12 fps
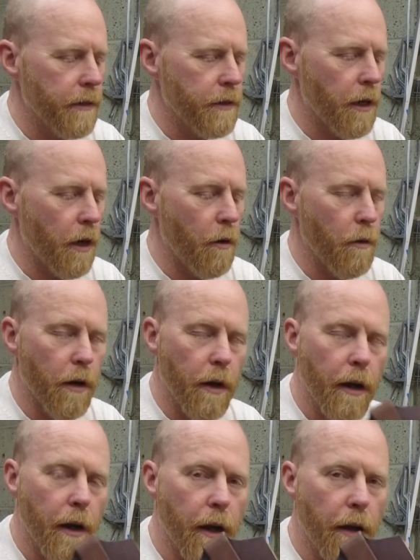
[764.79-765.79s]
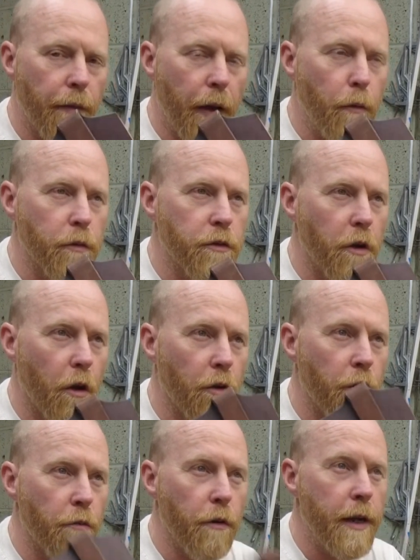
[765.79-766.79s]
So that one's got
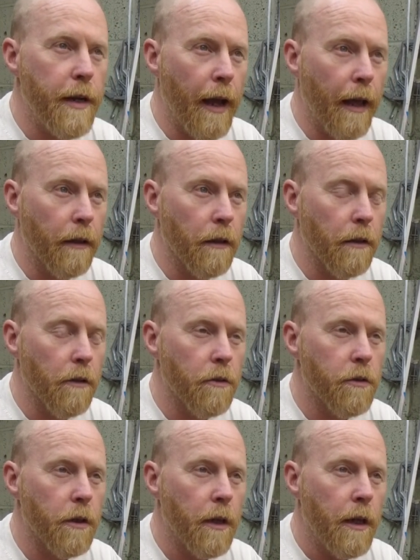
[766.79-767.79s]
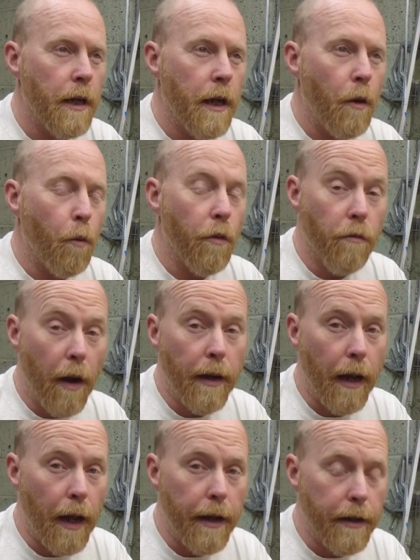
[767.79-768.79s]
green handles with red
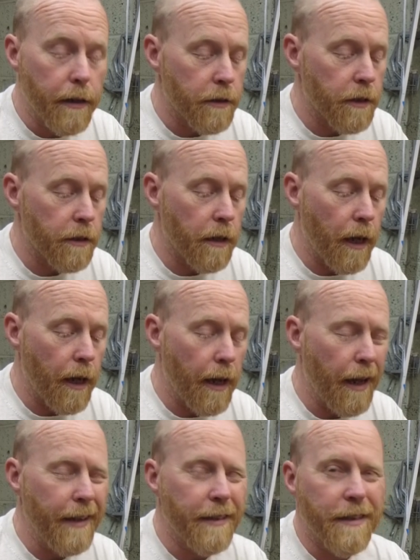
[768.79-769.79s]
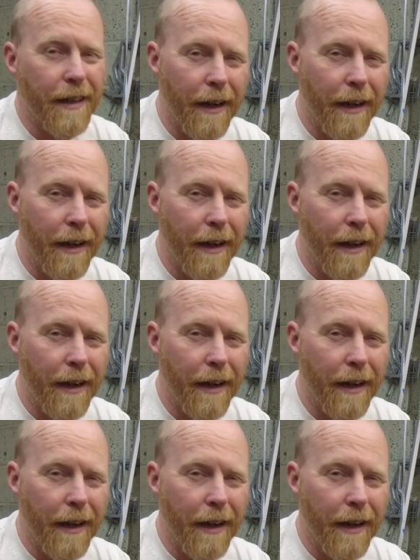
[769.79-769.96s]
liners, and it's